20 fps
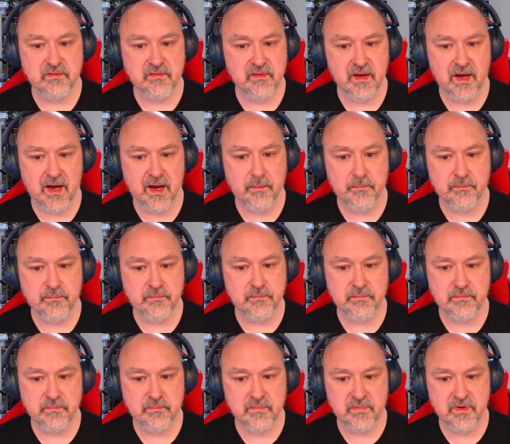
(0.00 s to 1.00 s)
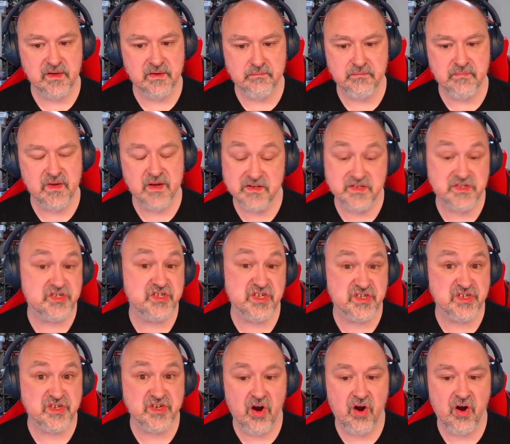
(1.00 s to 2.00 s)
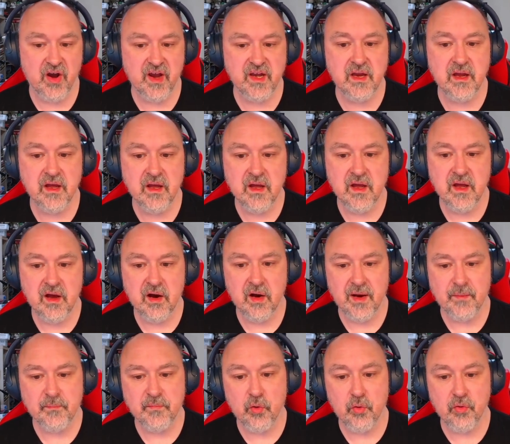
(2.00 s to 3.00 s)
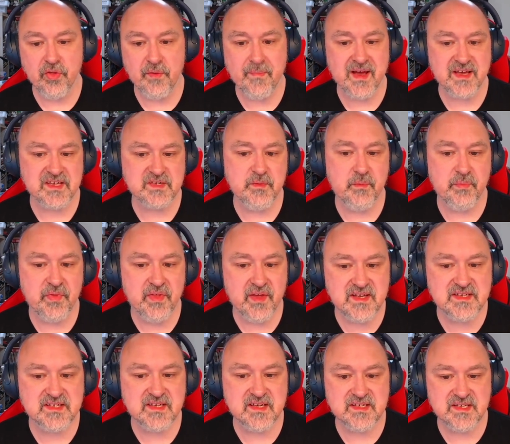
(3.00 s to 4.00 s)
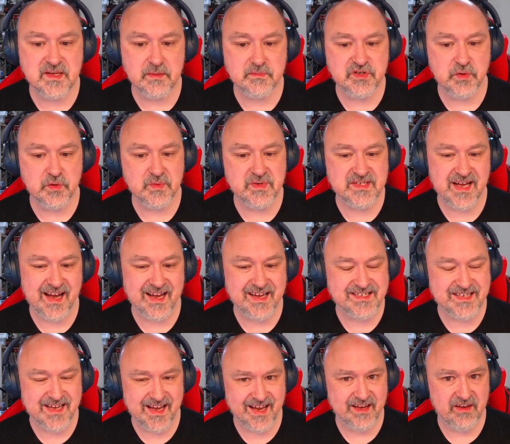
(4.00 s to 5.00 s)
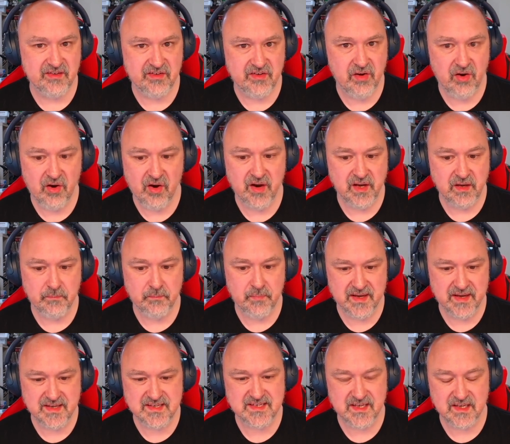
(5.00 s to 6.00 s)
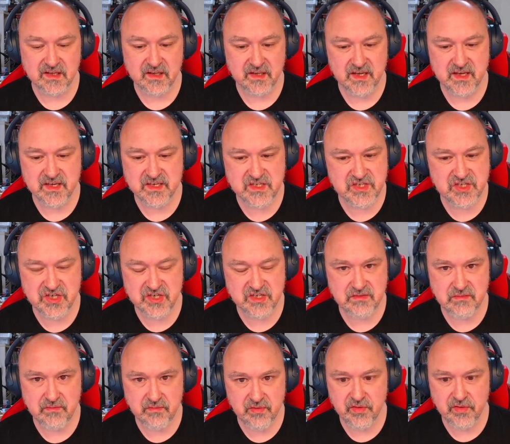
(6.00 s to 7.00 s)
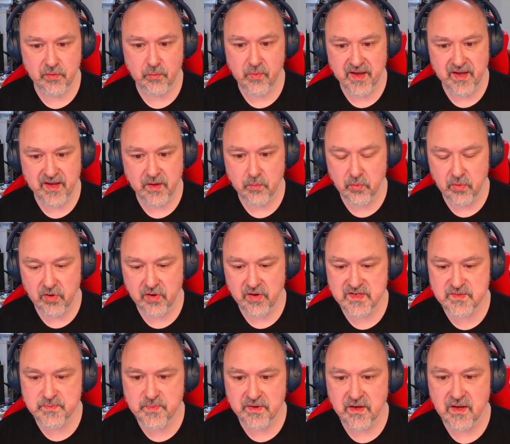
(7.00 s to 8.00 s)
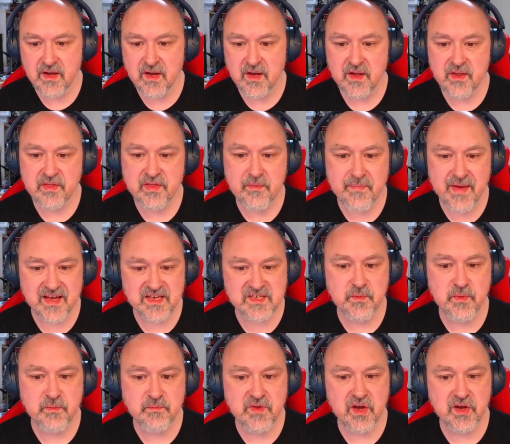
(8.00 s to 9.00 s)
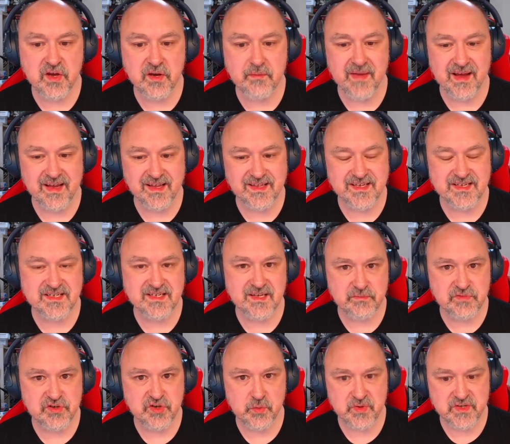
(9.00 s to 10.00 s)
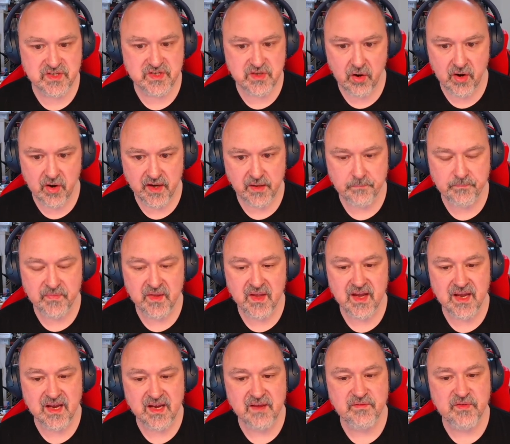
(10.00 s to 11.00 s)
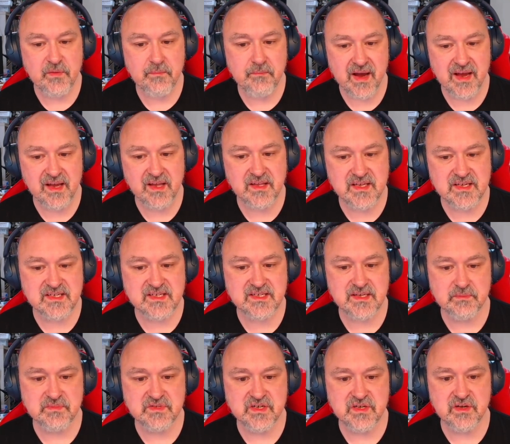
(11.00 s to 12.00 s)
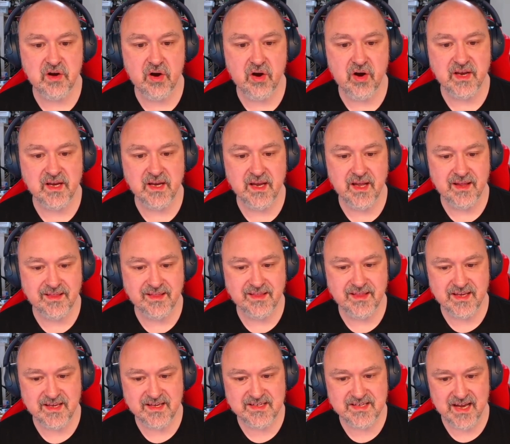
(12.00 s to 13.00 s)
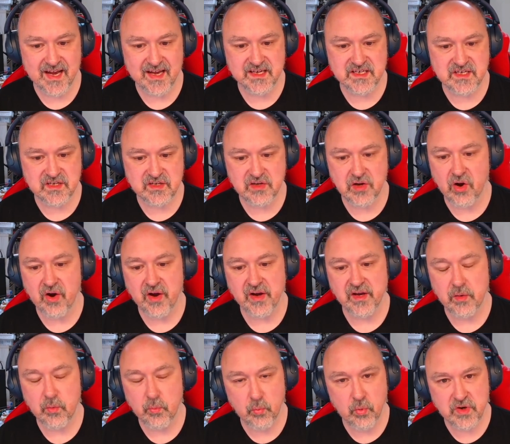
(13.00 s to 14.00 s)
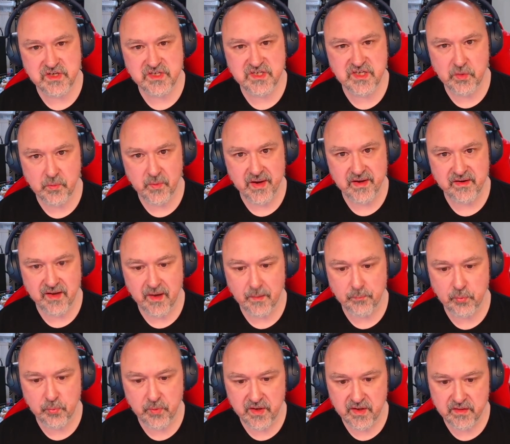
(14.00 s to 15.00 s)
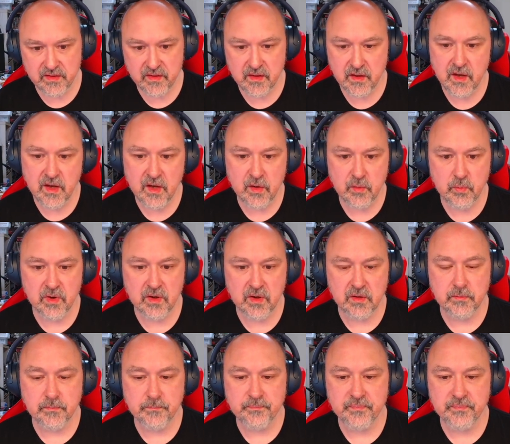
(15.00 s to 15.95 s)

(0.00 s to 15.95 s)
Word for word: um, it is just nine, um, or the maximum these could sum to is eight and nine, basically. It's just the way it works. But the maximum you could make this sum to is nine. And if you make this sum to nine and these eight and nine, what do you end up with? Well,